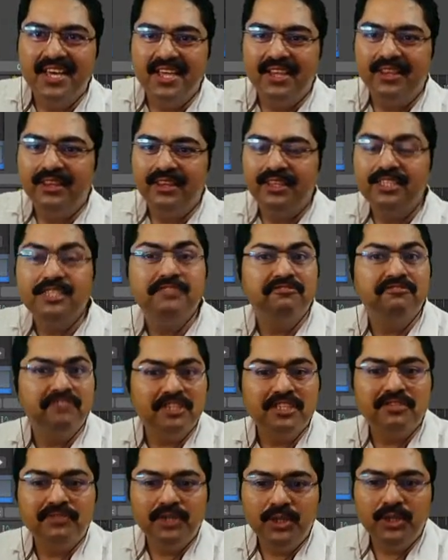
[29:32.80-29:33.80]
this is the first
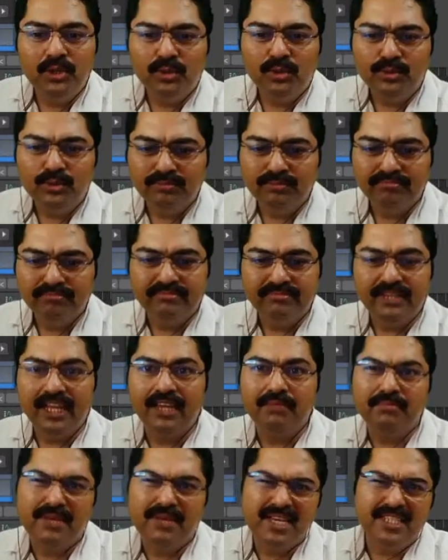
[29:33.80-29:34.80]
video,
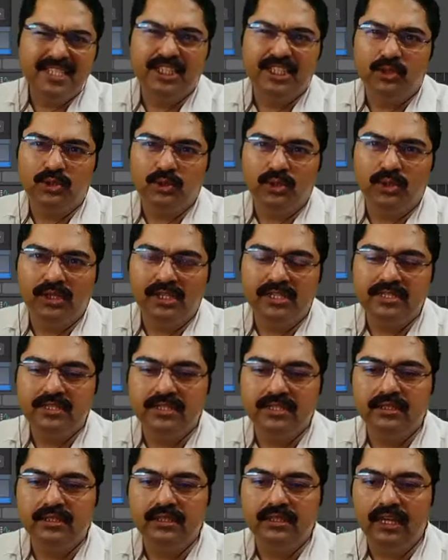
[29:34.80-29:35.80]
like basic
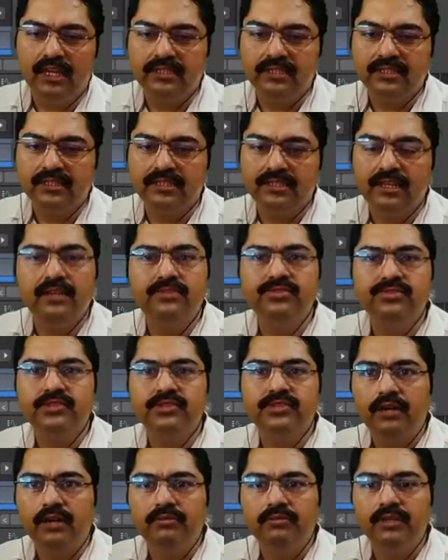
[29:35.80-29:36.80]
tutorials. Next I'll
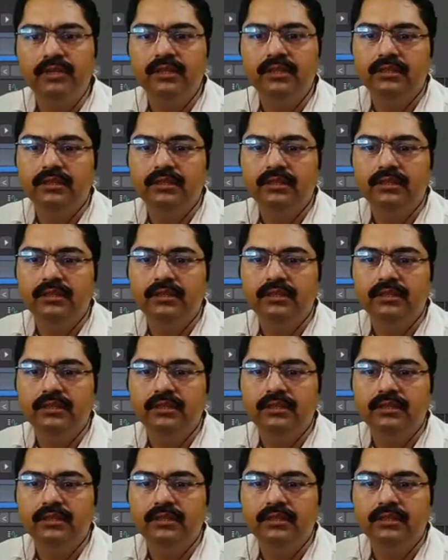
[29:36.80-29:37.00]
start with